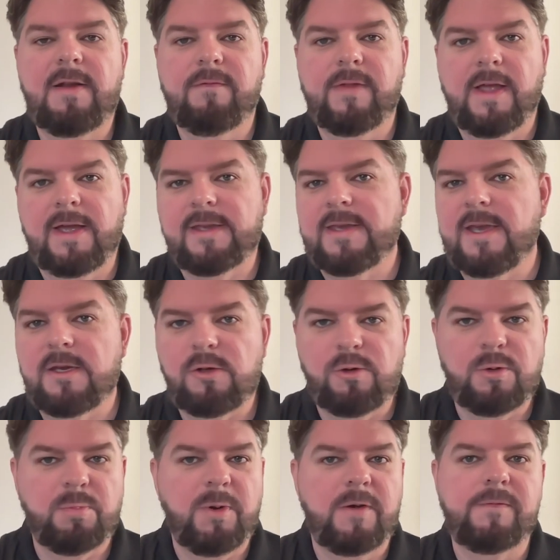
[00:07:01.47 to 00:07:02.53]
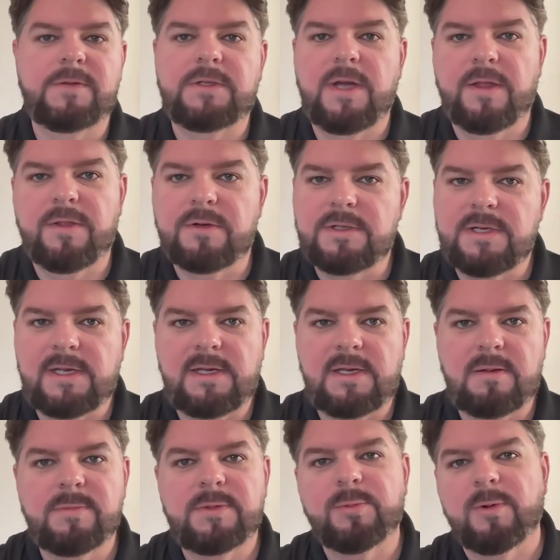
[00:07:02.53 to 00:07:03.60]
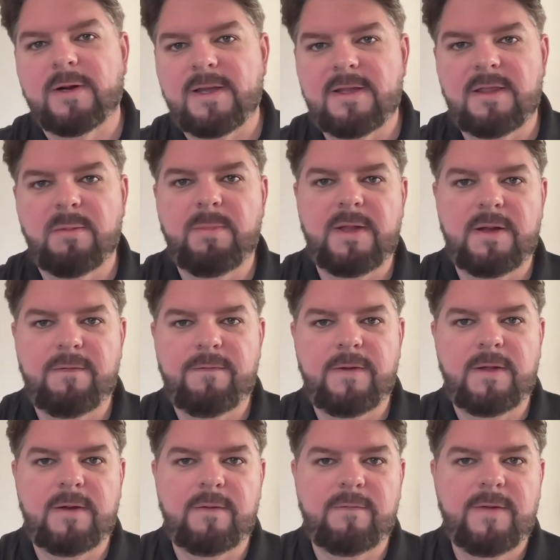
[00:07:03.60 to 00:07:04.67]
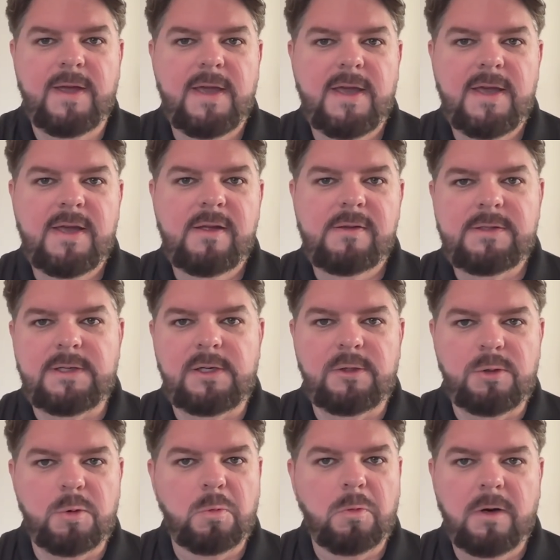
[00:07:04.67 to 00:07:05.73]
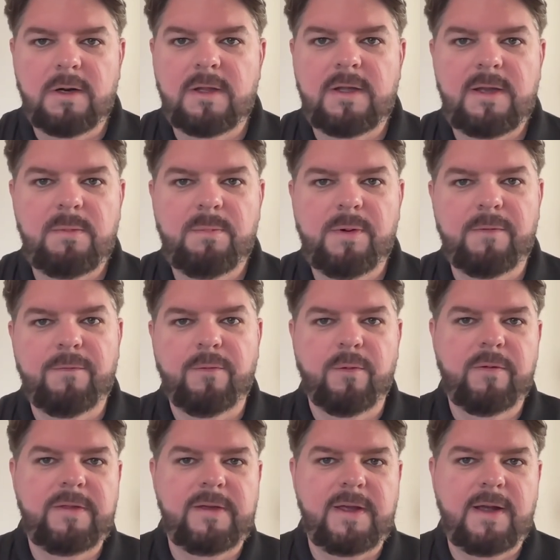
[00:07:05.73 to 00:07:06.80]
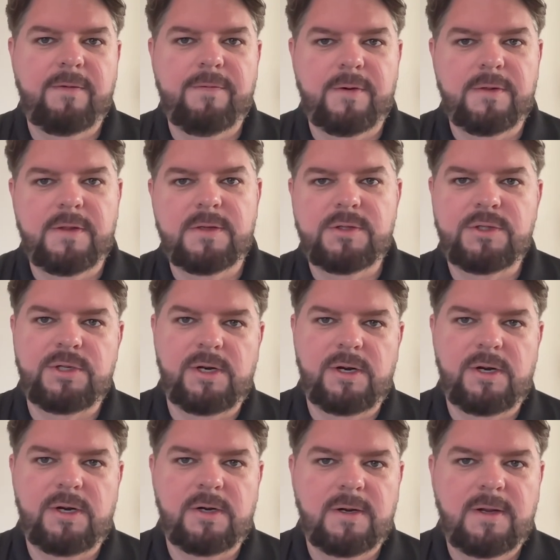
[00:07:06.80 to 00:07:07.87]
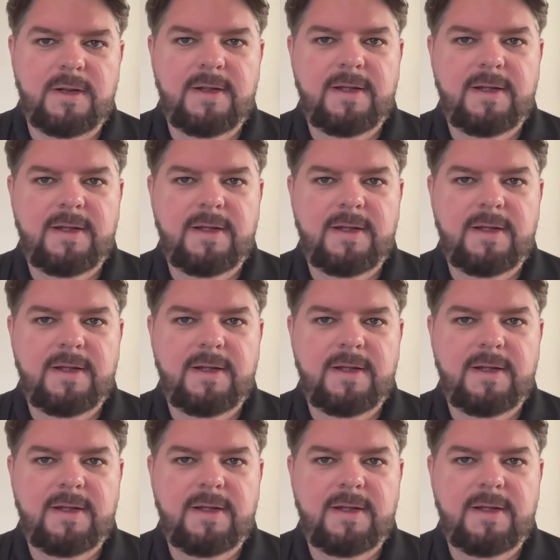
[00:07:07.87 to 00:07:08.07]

of like, yeah, you can prove it to other teams. We're getting the benefit of seeing you really put forth the effort this year.